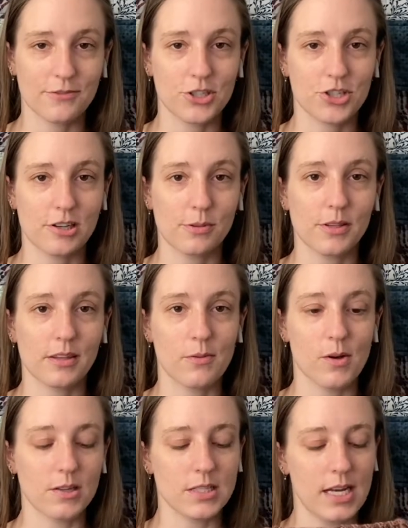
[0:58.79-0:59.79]
to share with
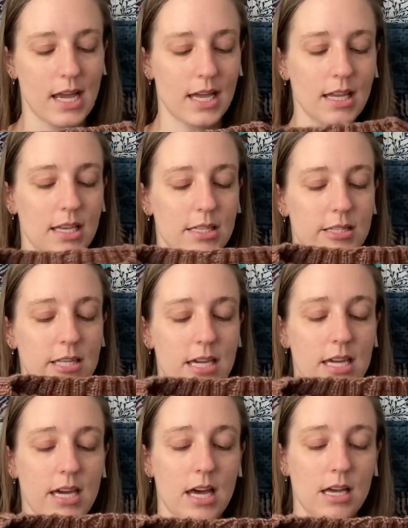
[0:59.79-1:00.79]
you all today is
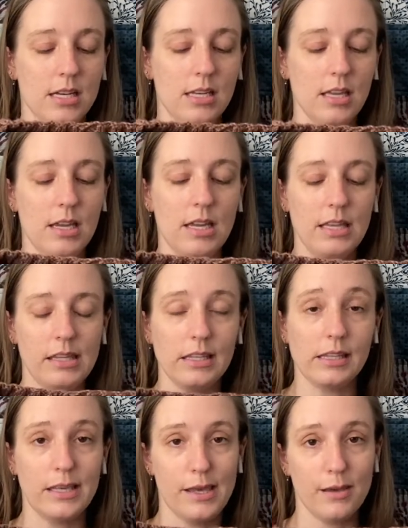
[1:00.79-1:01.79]
the uh,
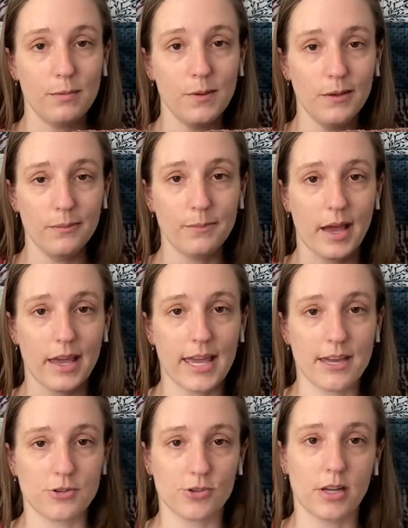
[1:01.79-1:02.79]
Gib by
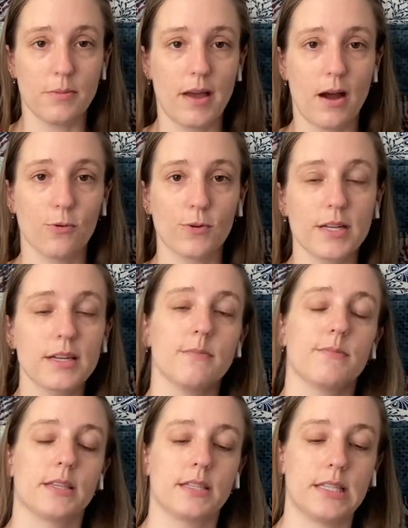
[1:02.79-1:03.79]
Andrea Mowry.
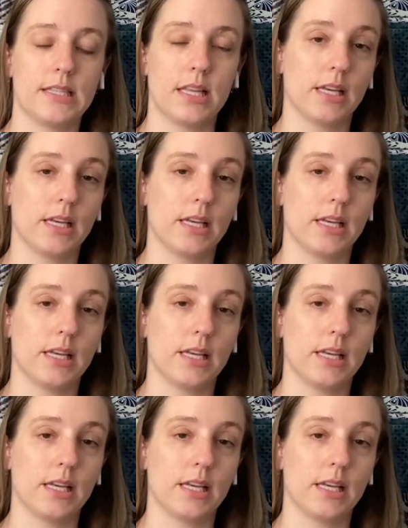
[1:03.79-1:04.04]
This is the